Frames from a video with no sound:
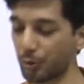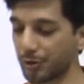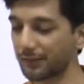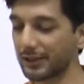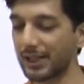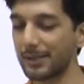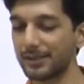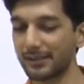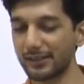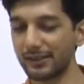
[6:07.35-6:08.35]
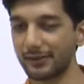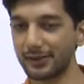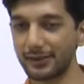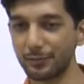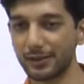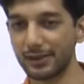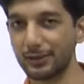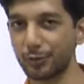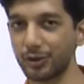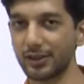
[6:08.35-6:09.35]
Most of the time they return you a
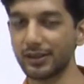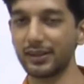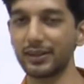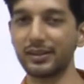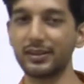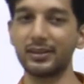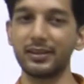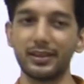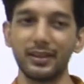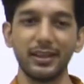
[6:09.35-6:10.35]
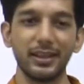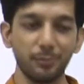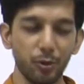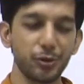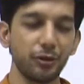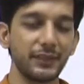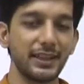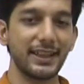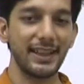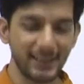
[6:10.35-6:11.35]
solution in most of
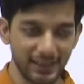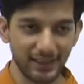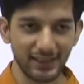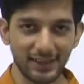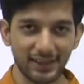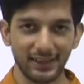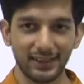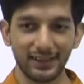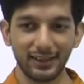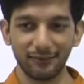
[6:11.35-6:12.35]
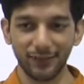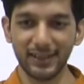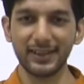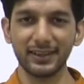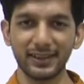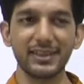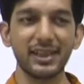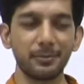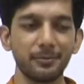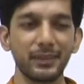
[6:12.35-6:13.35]
the cases within
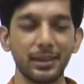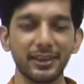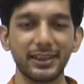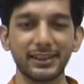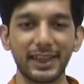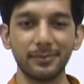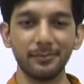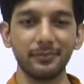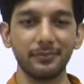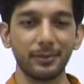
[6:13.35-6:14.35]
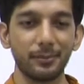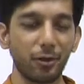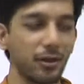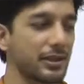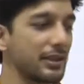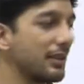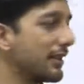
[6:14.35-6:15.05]
some limited time, because